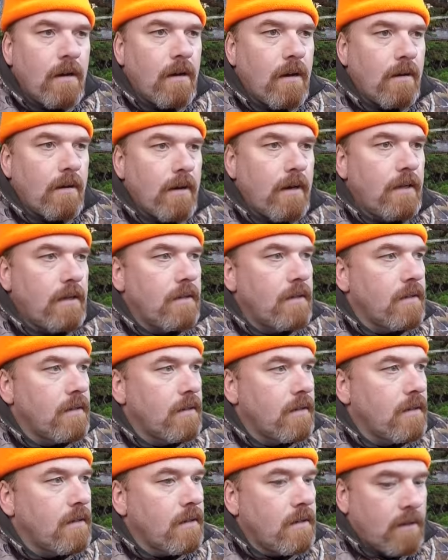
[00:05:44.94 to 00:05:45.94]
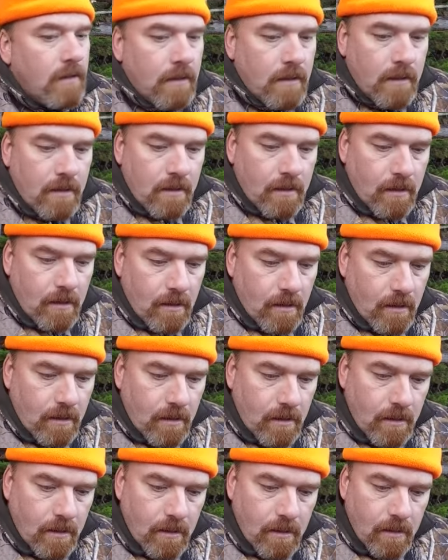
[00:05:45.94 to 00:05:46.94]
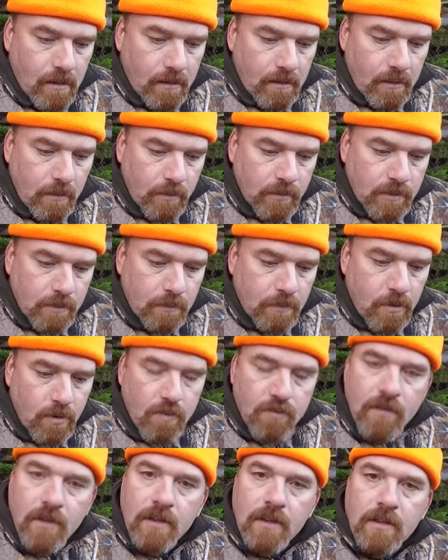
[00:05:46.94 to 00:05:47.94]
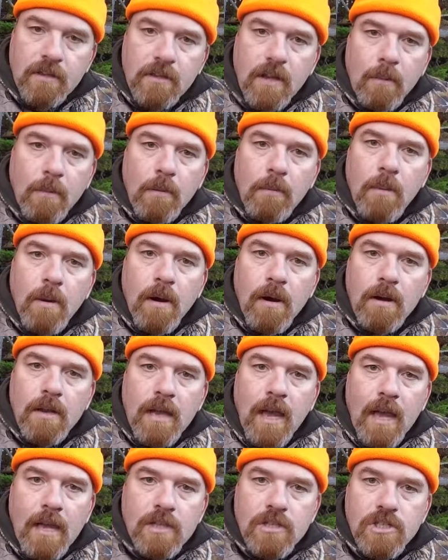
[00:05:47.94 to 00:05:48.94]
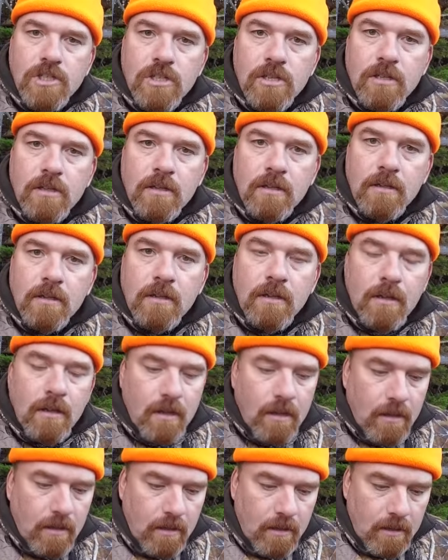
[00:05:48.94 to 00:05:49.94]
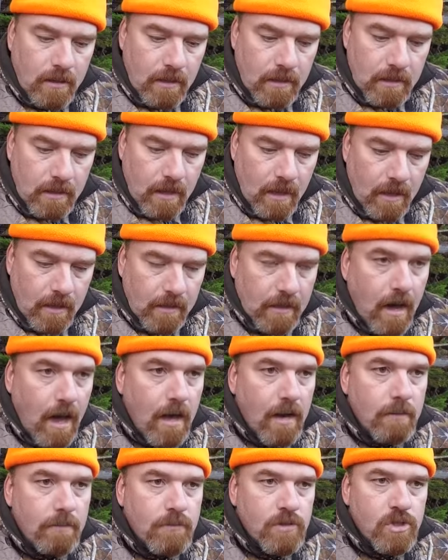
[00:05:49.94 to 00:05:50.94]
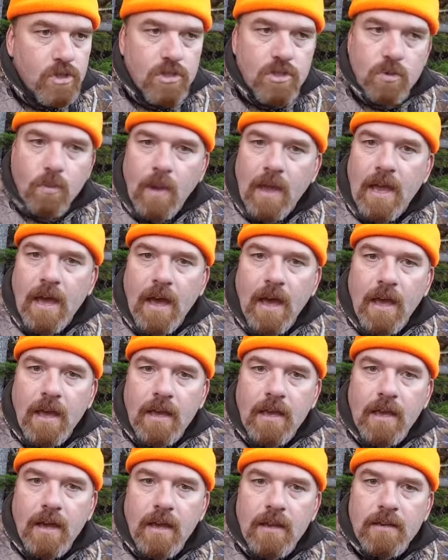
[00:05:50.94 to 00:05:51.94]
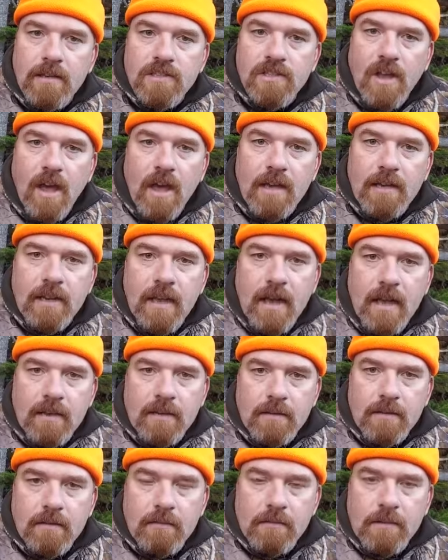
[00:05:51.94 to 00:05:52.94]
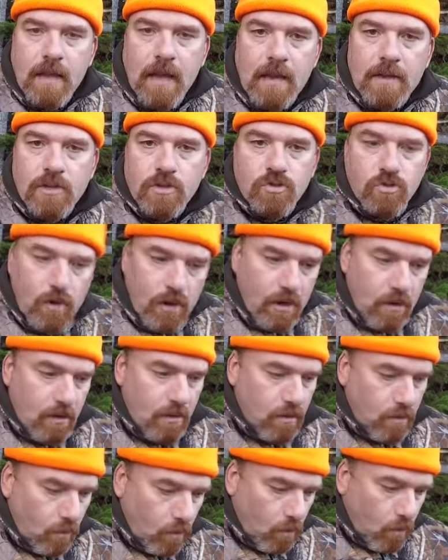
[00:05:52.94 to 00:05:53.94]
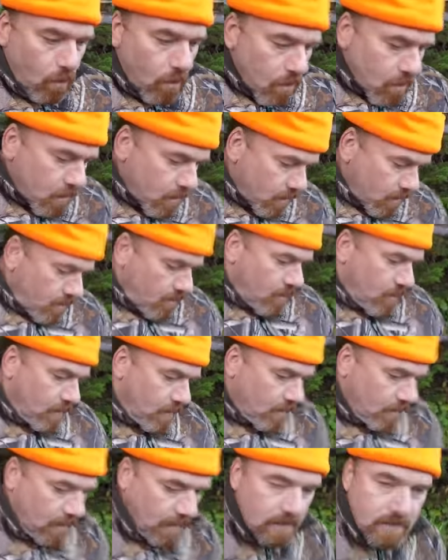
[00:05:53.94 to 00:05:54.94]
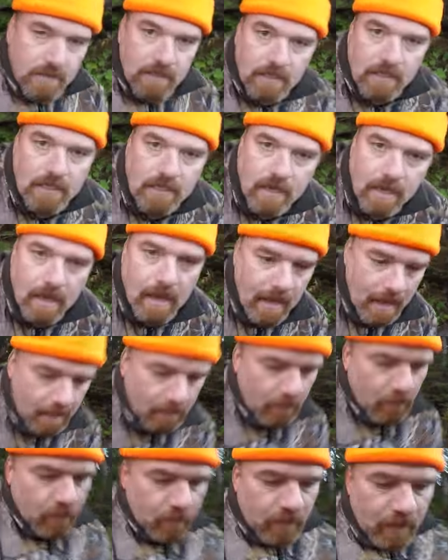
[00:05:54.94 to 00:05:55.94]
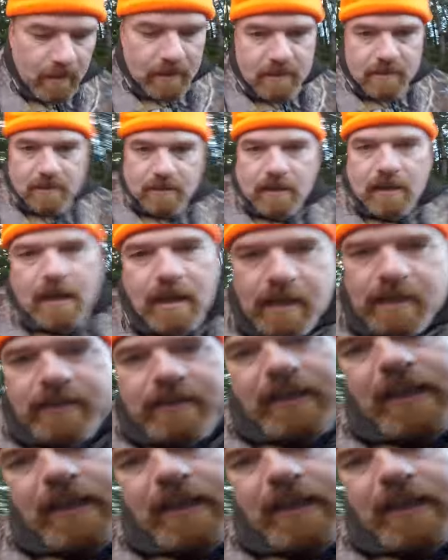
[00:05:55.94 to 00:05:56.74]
All right. Uh, it was a perfect double bar catch. I caught him just the way I uh, designed that, that trigger to work. It gets the uh, animal nice and